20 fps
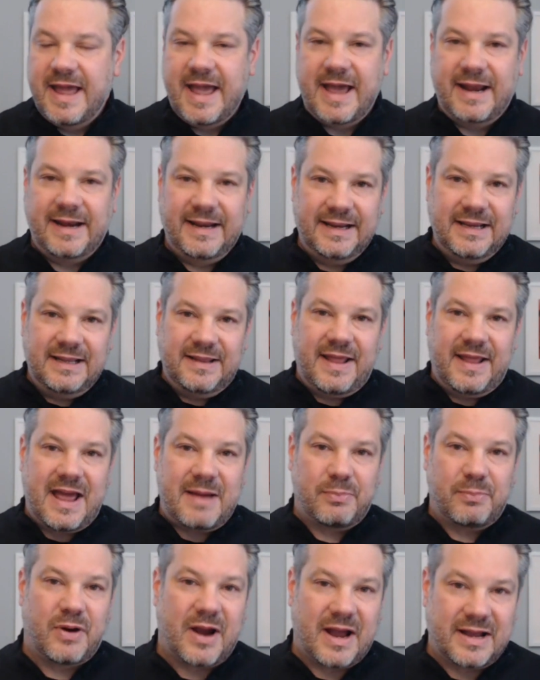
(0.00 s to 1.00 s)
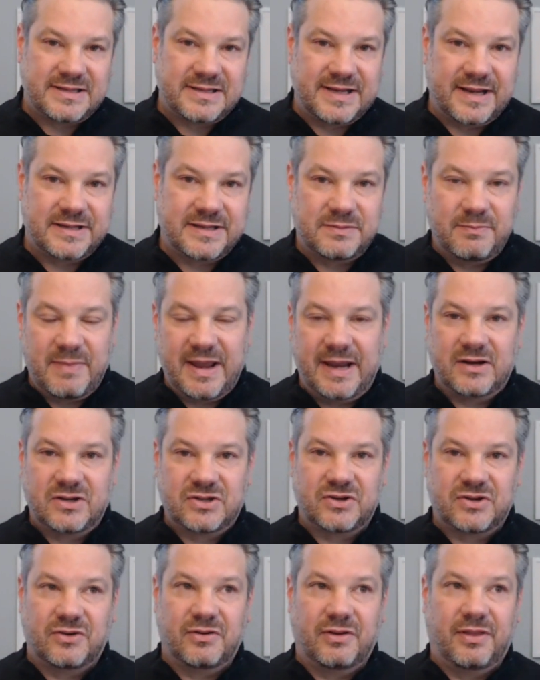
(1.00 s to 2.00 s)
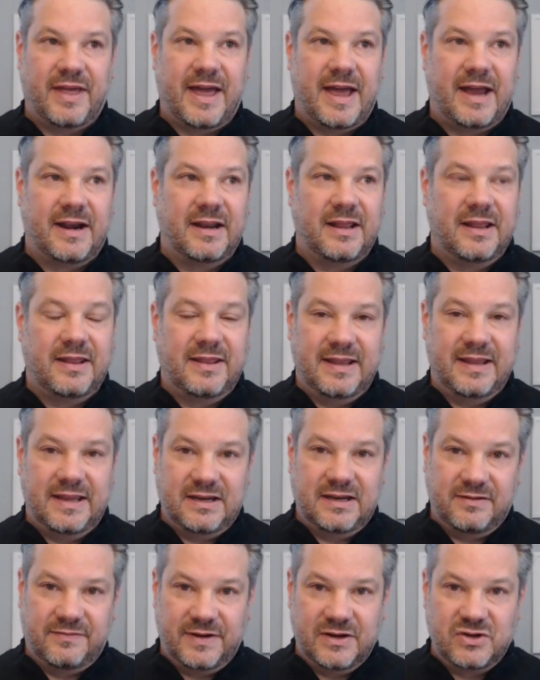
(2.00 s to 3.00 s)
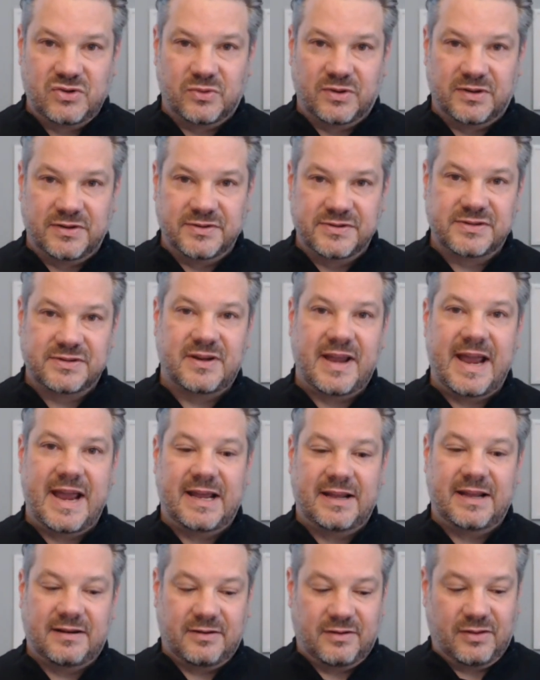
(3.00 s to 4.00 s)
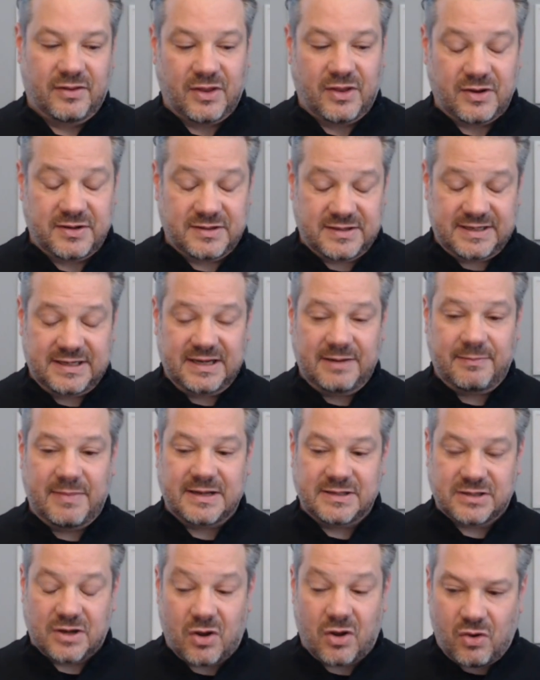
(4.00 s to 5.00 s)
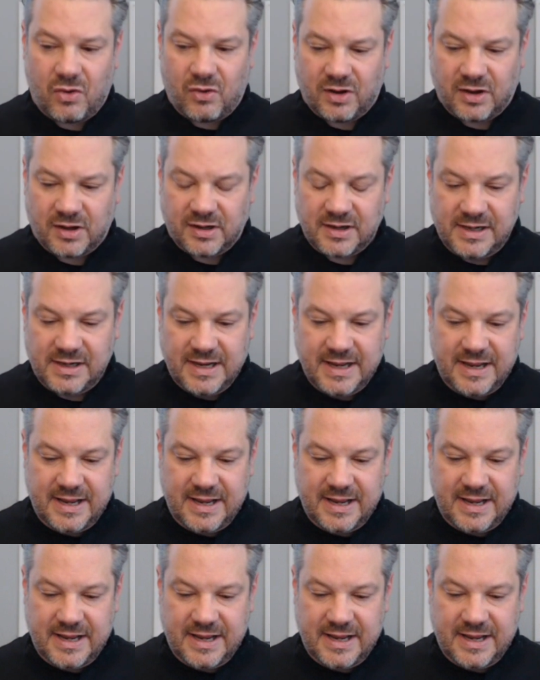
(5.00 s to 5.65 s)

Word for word: And in that process, make sure that the individuals and the team as a whole